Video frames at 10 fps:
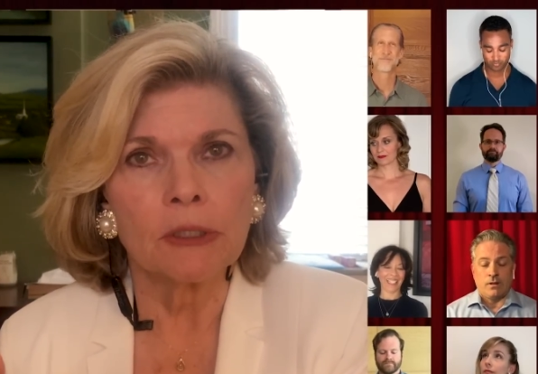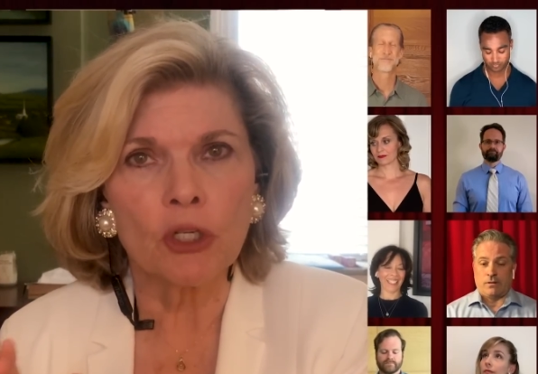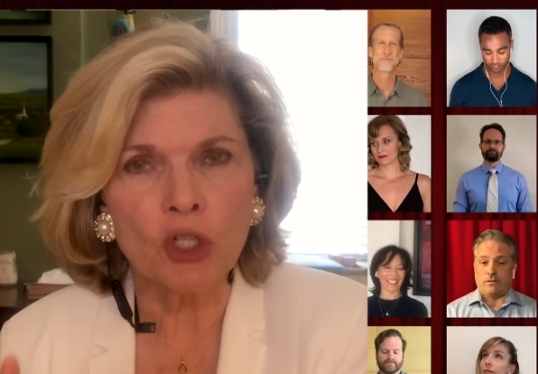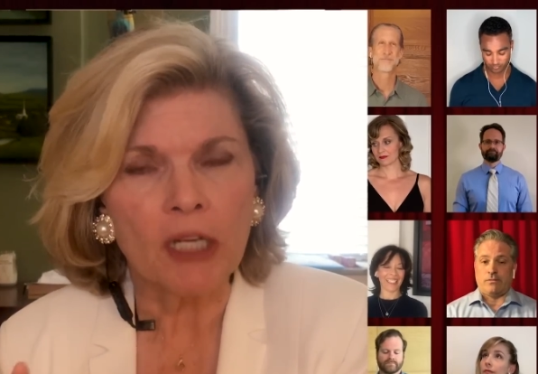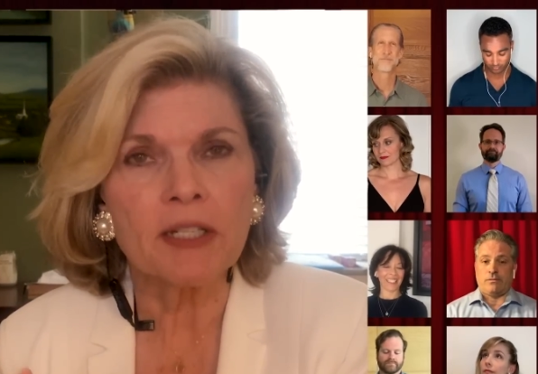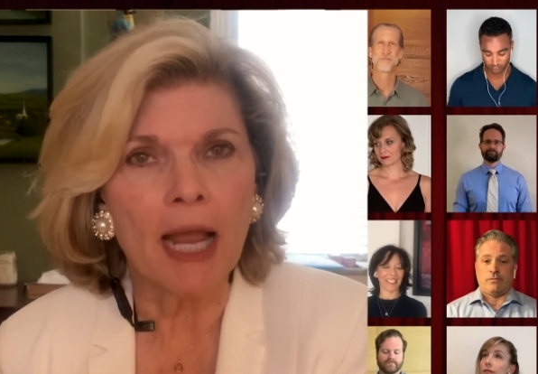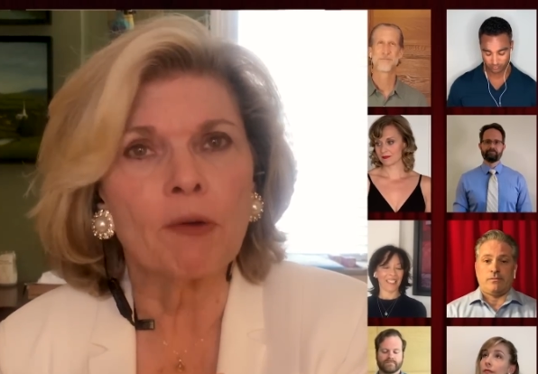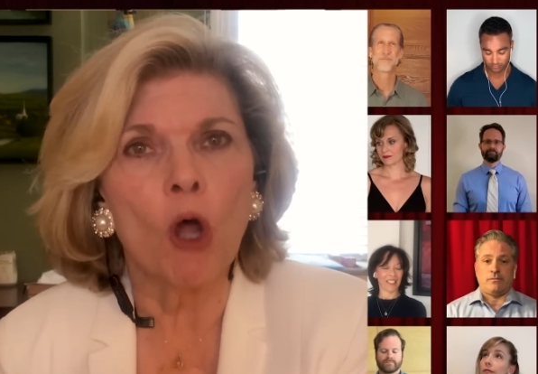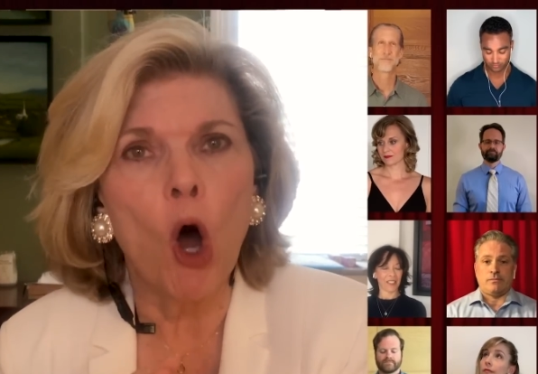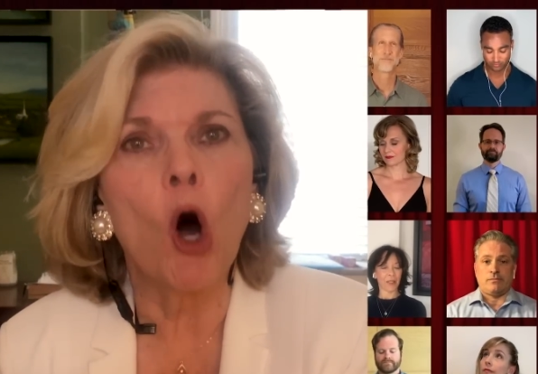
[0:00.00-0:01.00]
Speaker 1: to shut
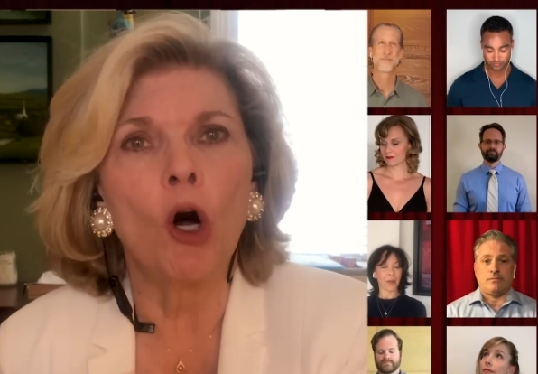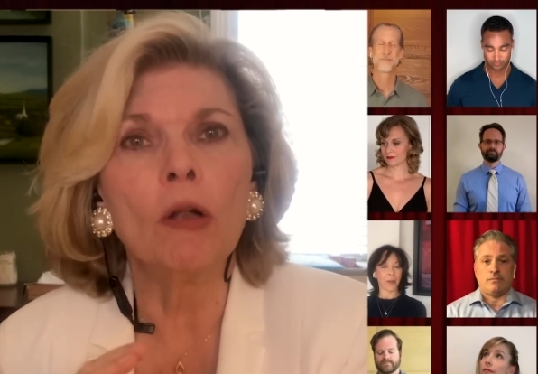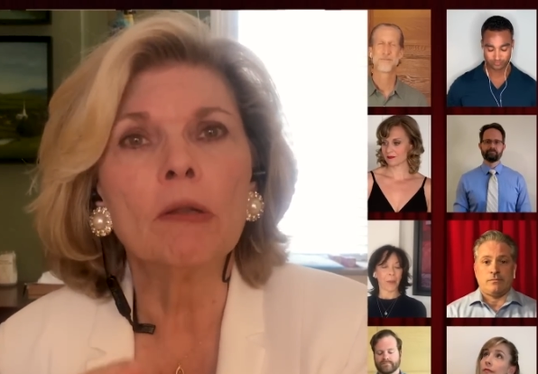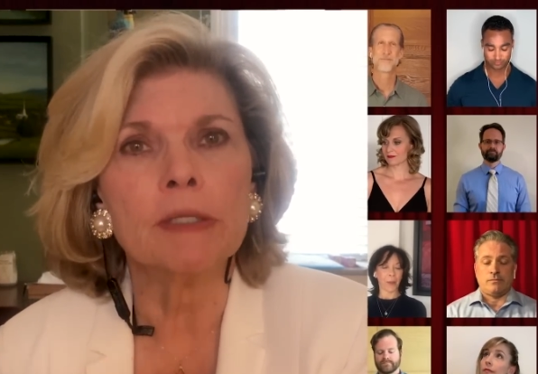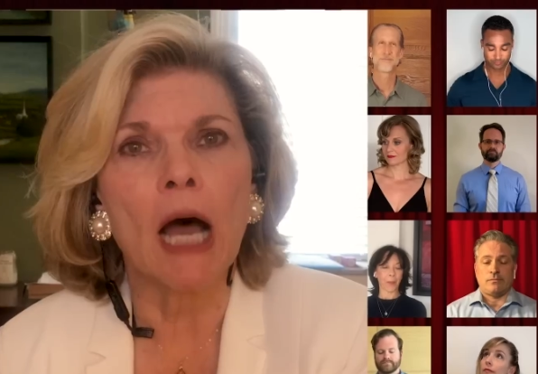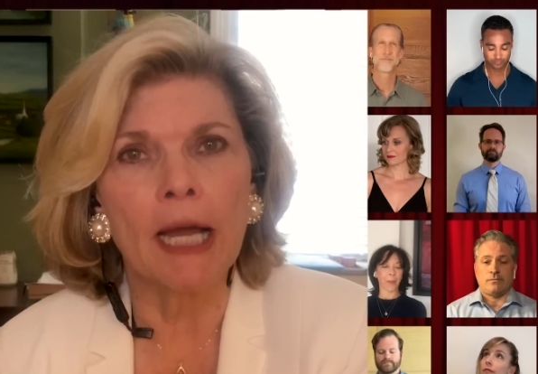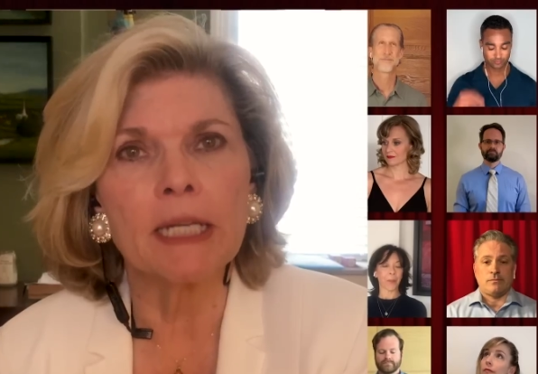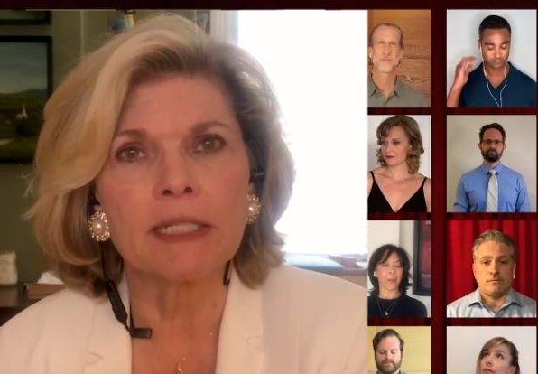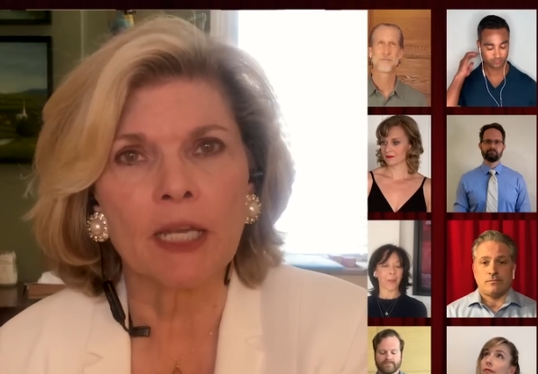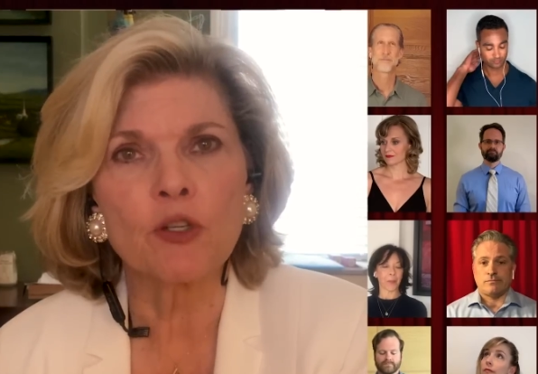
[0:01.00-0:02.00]
down all
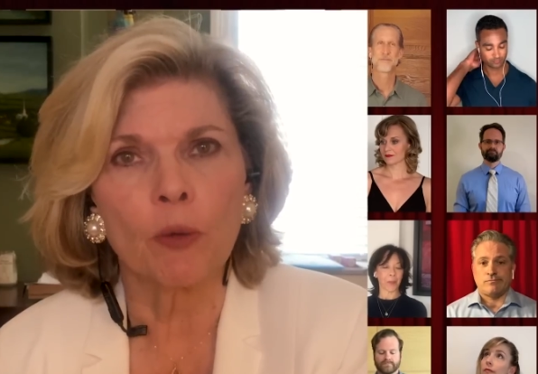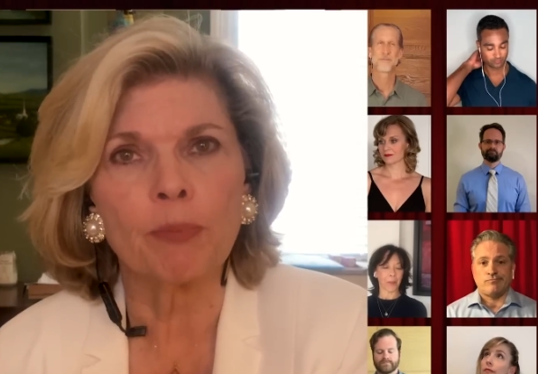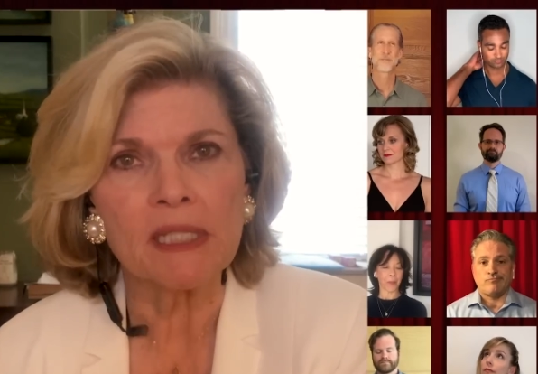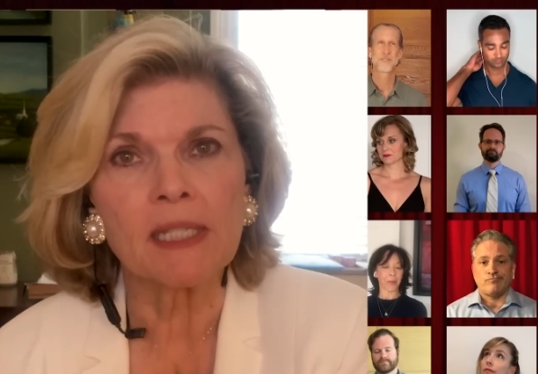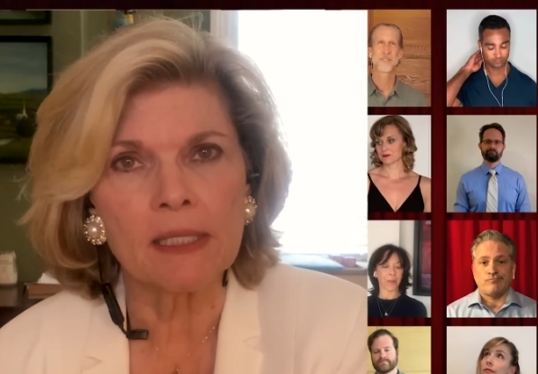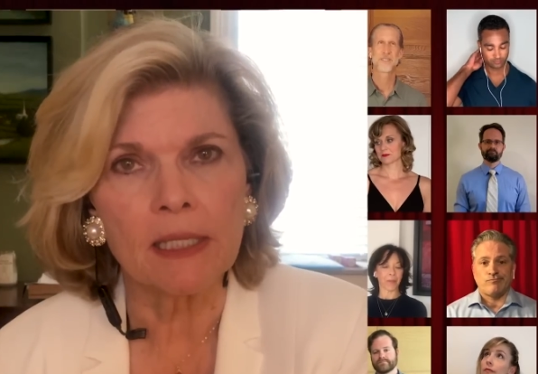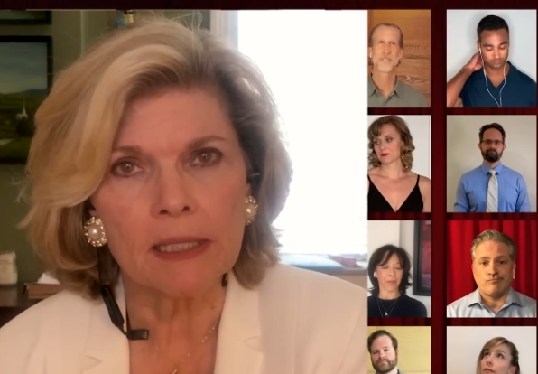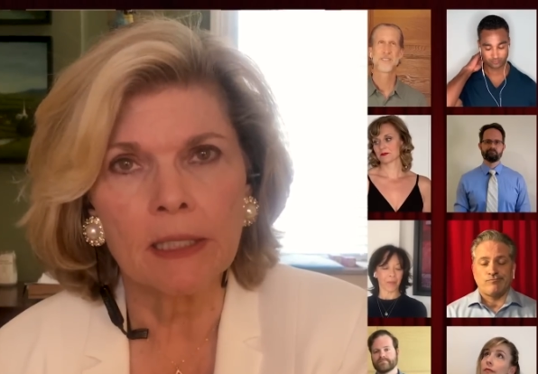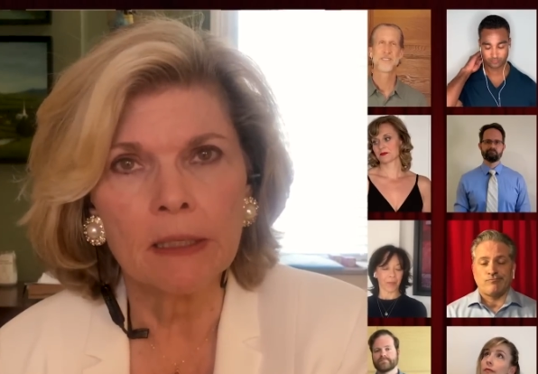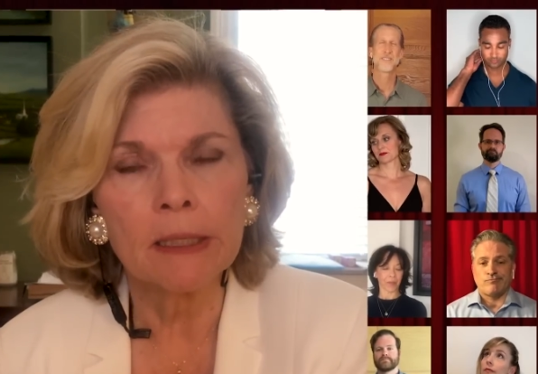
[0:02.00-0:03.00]
non-essential businesses.